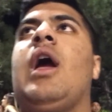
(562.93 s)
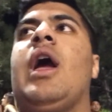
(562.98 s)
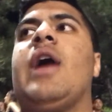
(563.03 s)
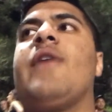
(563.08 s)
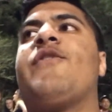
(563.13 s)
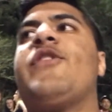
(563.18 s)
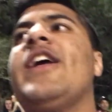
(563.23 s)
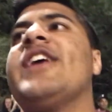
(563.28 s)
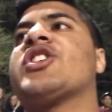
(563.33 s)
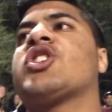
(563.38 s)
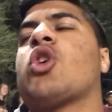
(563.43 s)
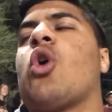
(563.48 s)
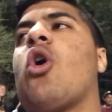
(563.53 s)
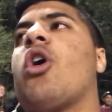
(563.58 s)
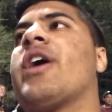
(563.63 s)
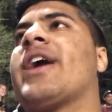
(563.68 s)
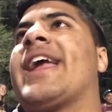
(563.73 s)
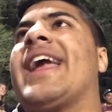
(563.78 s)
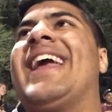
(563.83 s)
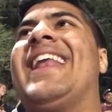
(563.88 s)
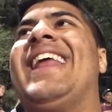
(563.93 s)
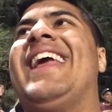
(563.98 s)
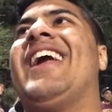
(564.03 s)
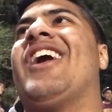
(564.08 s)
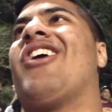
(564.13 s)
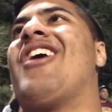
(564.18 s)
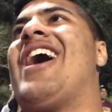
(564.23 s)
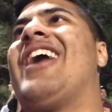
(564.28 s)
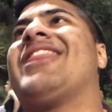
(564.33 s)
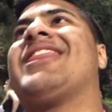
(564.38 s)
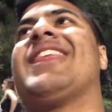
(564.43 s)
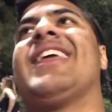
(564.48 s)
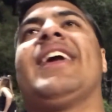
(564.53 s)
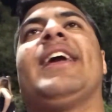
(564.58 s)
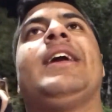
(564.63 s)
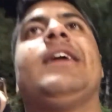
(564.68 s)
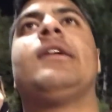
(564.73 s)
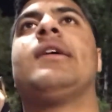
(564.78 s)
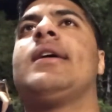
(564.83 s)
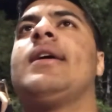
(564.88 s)
If they score again here, I
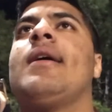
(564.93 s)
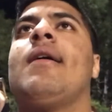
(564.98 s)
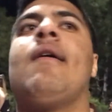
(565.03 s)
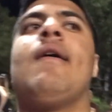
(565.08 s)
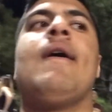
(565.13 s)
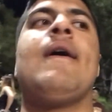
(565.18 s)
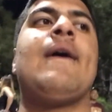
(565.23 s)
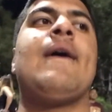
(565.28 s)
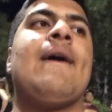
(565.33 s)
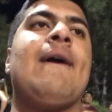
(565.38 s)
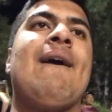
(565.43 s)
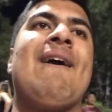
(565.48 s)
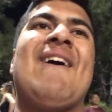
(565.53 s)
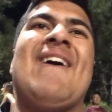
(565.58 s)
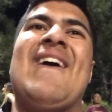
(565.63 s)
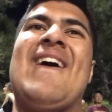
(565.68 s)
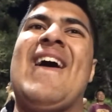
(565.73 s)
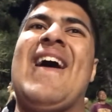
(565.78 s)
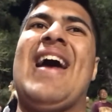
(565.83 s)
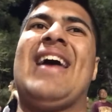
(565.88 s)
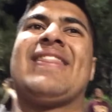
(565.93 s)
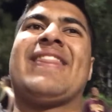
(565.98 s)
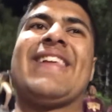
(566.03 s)
think, I